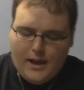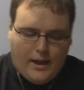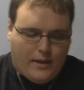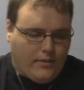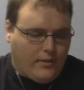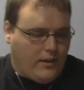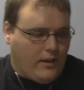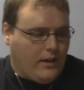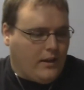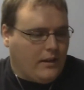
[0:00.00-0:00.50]

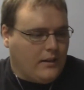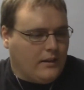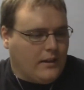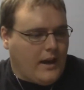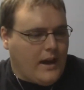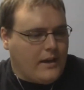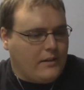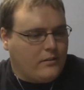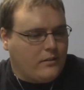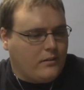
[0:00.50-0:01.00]
And the
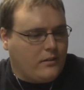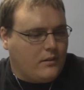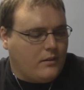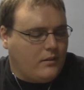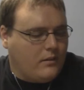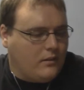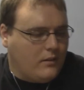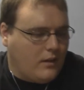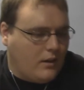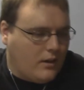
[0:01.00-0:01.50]
last
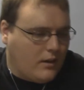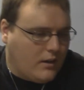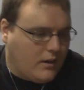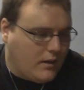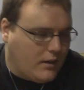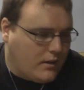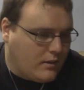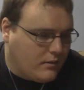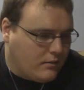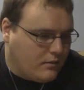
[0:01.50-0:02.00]

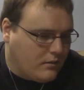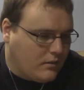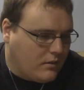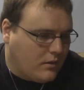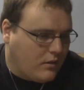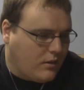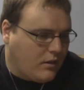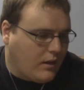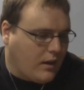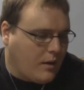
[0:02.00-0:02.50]

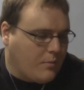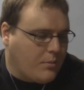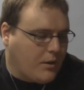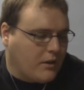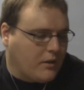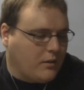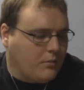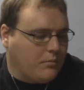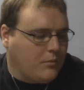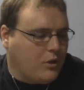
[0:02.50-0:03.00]
thing I
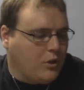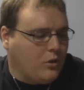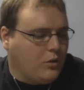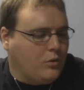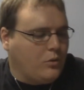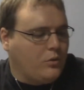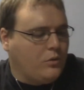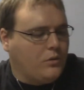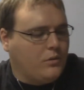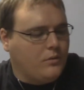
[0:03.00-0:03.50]
picked up
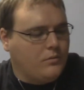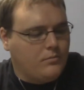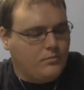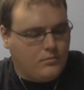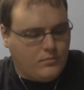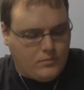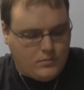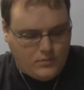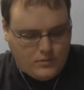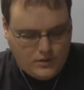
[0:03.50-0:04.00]
new,
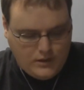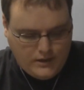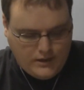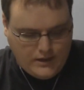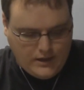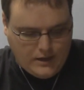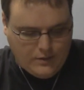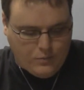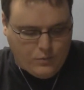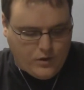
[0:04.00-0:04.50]

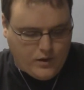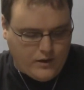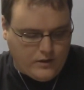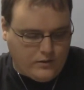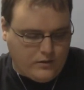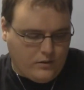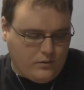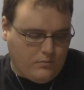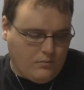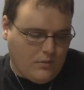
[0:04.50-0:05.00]

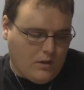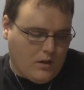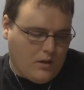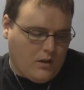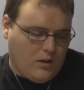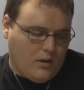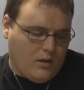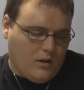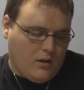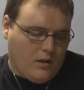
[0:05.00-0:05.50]
game-wise,
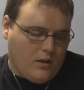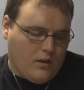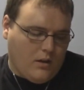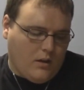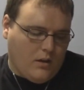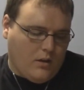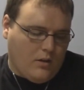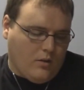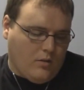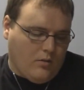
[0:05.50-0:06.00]

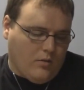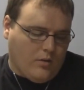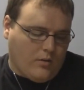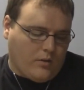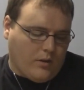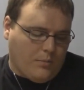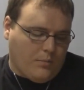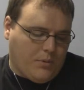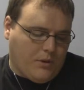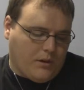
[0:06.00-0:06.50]

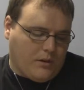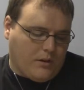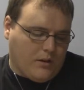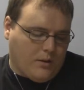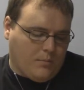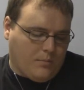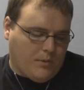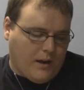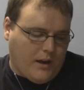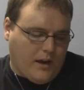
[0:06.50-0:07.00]
was I picked
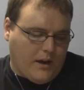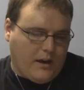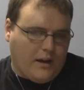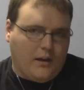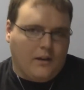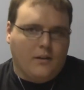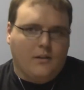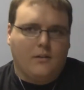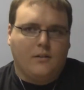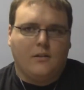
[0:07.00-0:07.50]
up
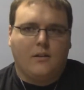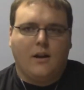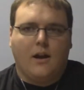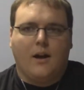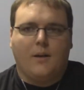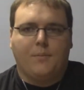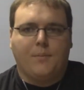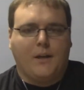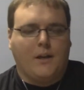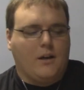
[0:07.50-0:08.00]
a
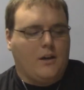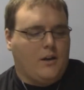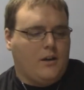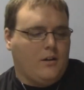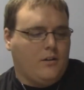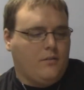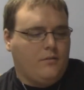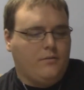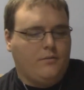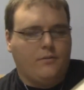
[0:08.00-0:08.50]
copy
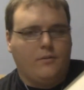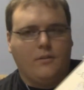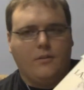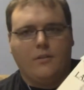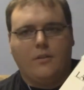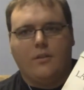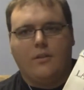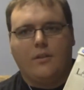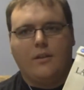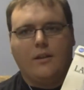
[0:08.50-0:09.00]
of
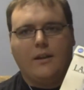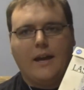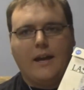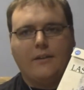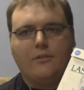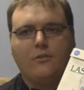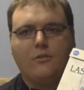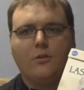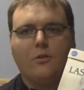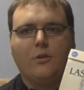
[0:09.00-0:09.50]
The
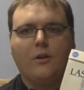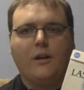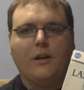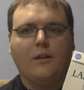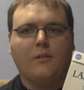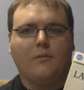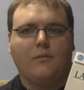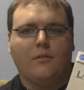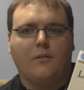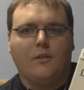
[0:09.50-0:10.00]
Last
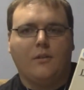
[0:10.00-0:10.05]
Story